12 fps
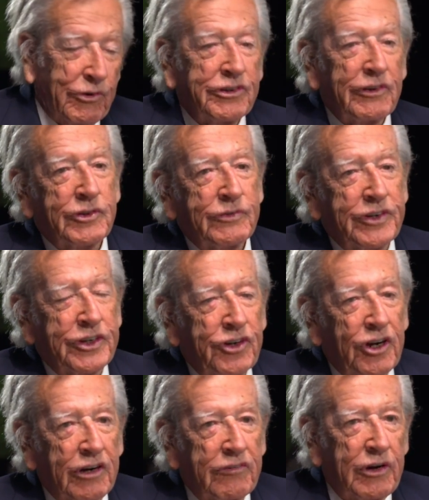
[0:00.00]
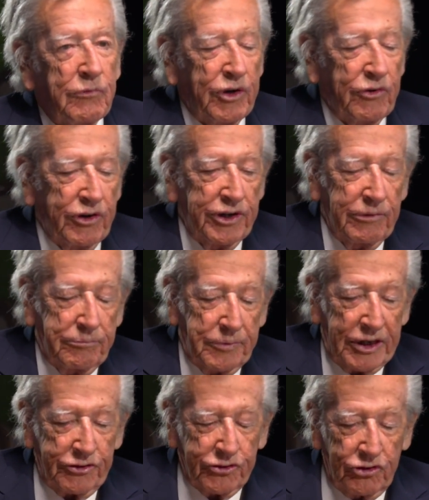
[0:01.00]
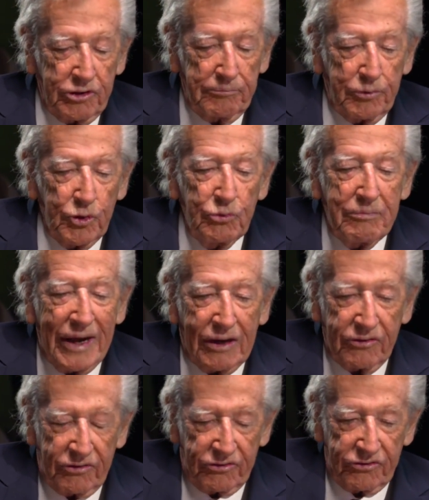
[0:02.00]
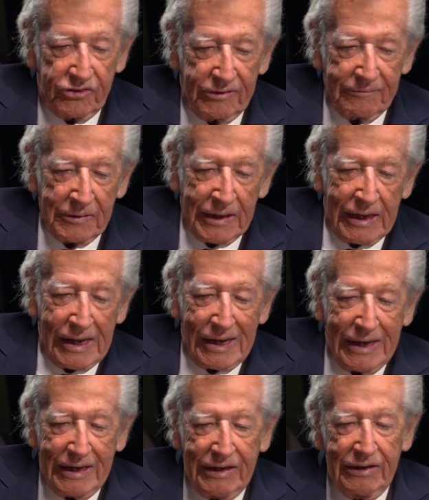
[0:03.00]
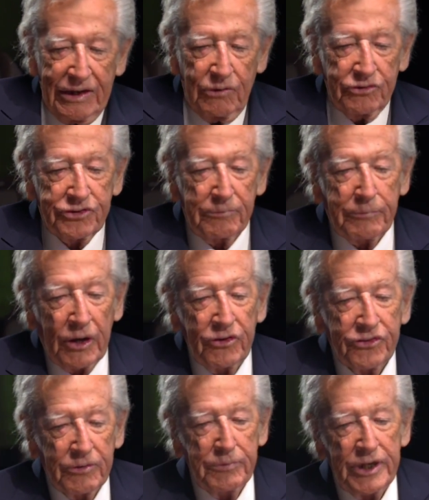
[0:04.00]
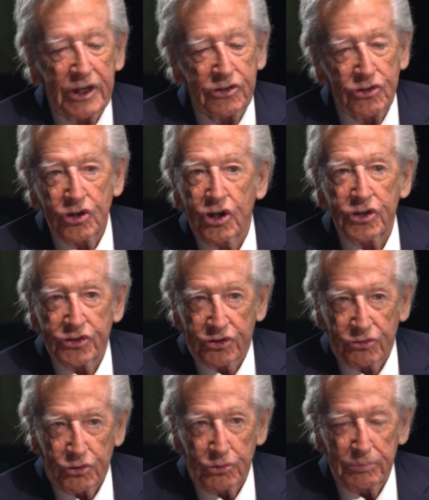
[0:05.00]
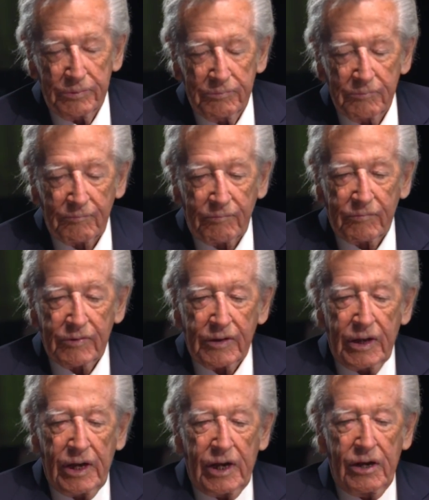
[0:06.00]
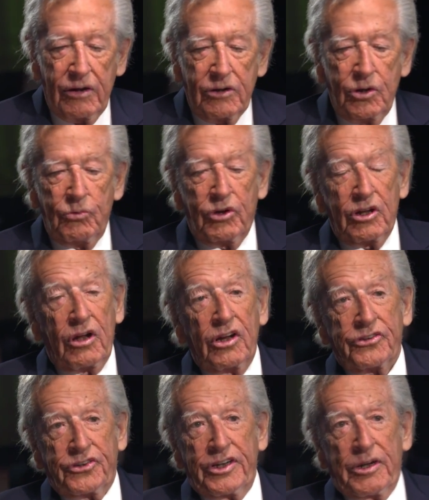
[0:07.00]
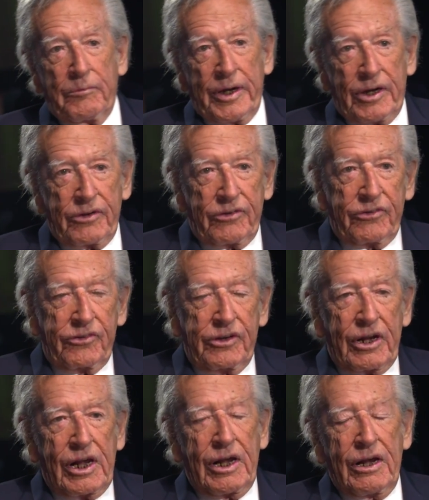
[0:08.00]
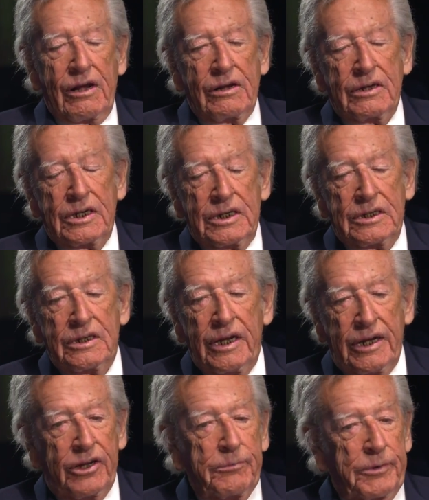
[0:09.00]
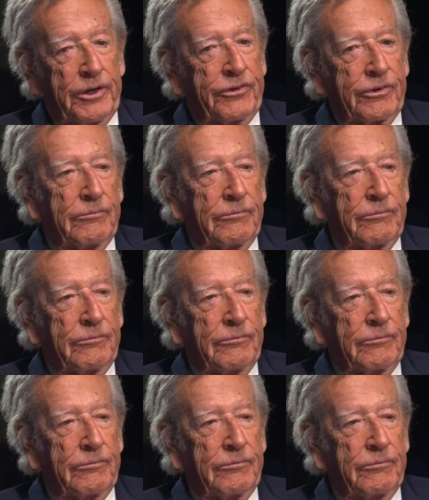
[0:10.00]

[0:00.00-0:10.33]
was a photographer, and we were in a place called the Blue Mountains, and there was supposed to be a church group who were lost in the mountains. And there has been